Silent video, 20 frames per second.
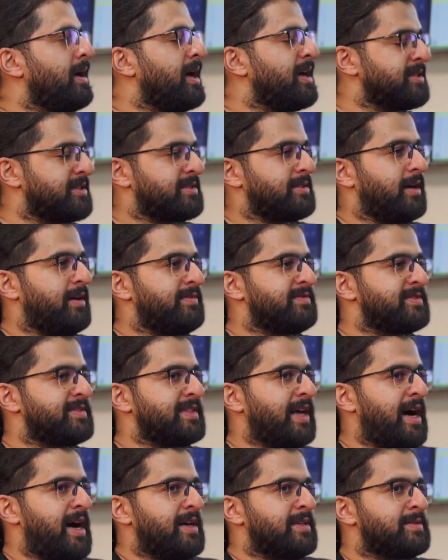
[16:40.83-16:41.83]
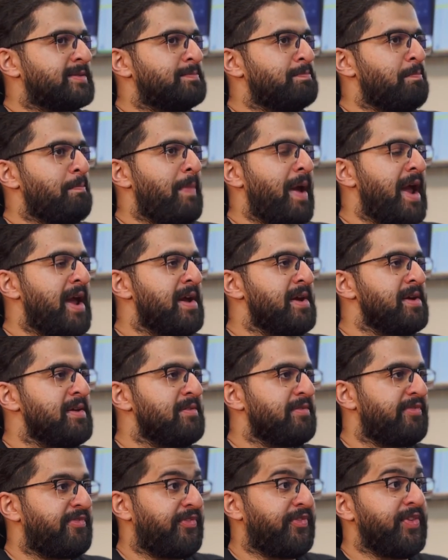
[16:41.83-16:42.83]
stuffs that may
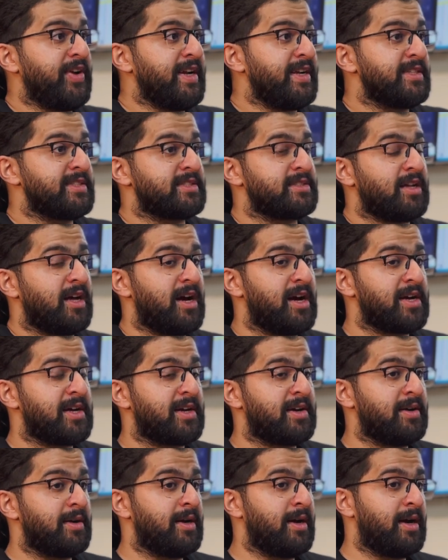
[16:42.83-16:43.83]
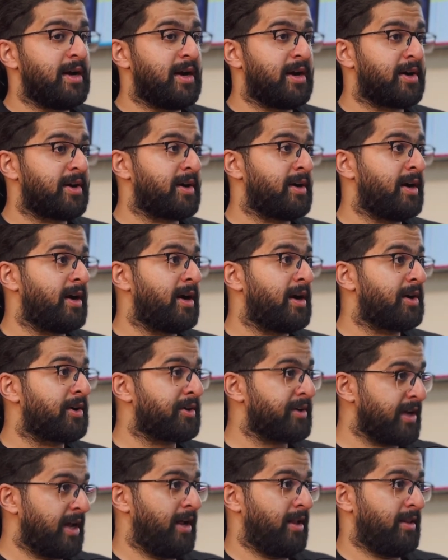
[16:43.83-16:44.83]
feels like
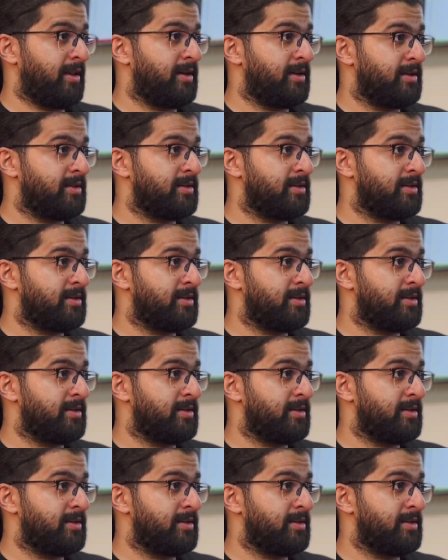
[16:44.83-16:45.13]
real,